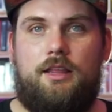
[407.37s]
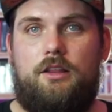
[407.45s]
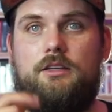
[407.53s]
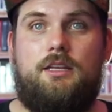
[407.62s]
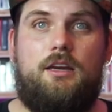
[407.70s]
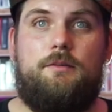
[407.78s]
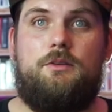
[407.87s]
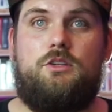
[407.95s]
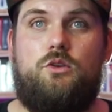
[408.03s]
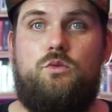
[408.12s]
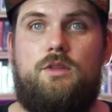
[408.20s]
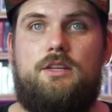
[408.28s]
I looked at them, I was
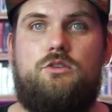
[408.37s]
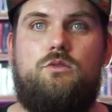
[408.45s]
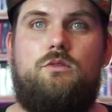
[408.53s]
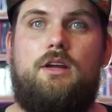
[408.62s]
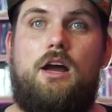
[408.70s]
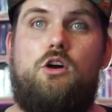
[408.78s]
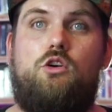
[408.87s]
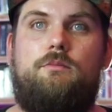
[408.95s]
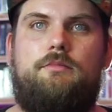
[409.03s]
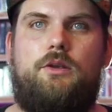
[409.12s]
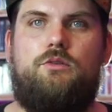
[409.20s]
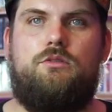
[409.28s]
like, ooh, that's cool, got
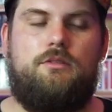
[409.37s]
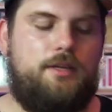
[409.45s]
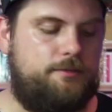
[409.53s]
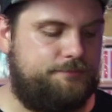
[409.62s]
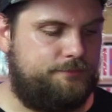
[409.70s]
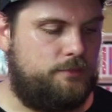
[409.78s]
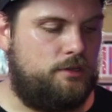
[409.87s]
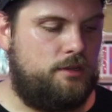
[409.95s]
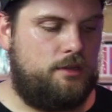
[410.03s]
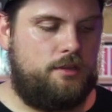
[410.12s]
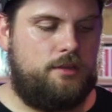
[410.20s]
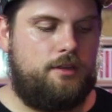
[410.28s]
home, they were sold out.
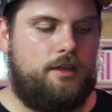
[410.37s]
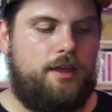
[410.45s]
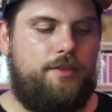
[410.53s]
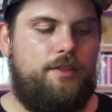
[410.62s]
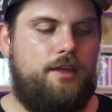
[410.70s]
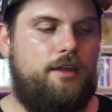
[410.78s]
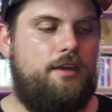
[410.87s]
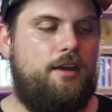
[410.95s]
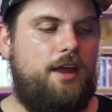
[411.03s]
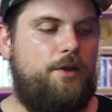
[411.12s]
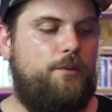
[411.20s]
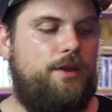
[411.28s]
And then
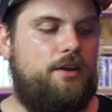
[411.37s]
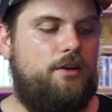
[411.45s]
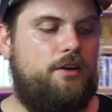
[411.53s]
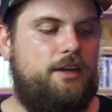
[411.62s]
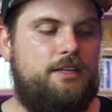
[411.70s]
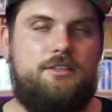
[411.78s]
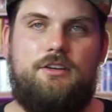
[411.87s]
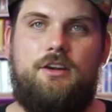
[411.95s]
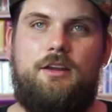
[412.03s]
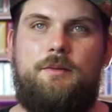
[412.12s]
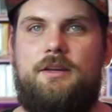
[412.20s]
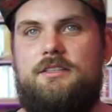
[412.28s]
I went on
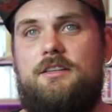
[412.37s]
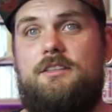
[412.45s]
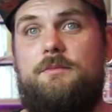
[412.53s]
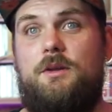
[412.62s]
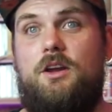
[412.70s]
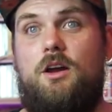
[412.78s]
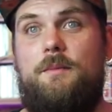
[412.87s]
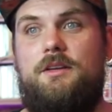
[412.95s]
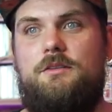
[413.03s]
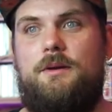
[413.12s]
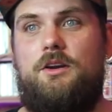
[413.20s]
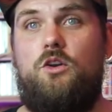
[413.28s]
Instagram and I saw someone
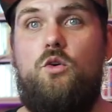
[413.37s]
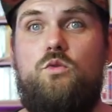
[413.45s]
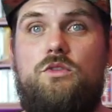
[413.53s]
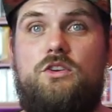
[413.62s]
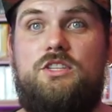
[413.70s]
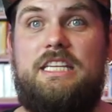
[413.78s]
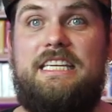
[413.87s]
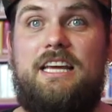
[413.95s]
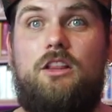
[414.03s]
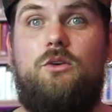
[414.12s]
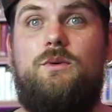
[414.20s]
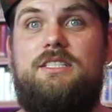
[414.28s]
comment about, ooh, there's the
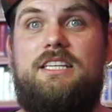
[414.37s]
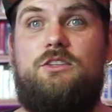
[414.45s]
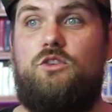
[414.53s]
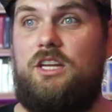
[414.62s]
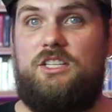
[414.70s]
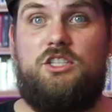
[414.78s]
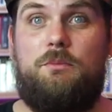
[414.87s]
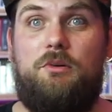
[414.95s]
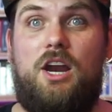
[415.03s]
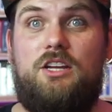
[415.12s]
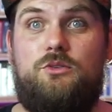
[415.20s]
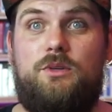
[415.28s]
yellow ones, they like
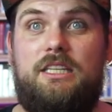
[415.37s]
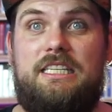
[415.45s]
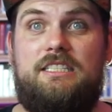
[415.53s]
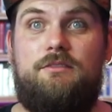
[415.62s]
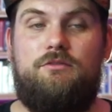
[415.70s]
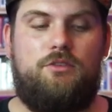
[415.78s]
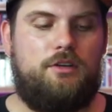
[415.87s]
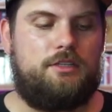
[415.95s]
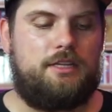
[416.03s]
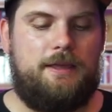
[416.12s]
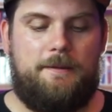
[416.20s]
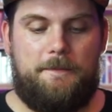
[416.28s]
surprise released them for
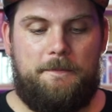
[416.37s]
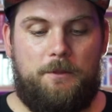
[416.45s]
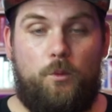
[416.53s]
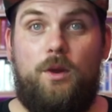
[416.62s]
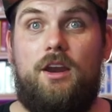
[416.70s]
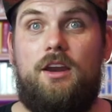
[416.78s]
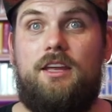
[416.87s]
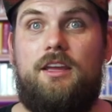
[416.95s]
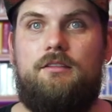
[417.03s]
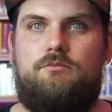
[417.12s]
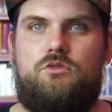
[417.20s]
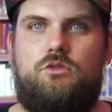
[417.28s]
us. Went on
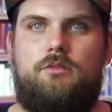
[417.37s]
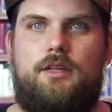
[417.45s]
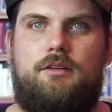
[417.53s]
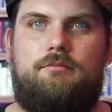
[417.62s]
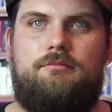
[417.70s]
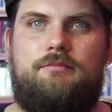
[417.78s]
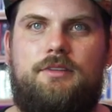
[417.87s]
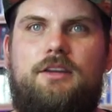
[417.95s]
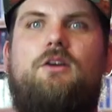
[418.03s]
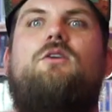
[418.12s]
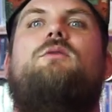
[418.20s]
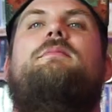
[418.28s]
again, sold out.
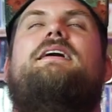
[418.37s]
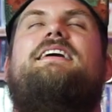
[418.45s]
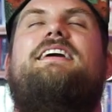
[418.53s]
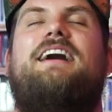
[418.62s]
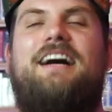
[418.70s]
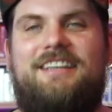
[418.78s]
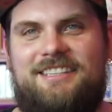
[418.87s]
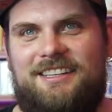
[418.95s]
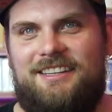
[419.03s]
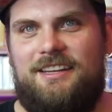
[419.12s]
Like, oh my gosh.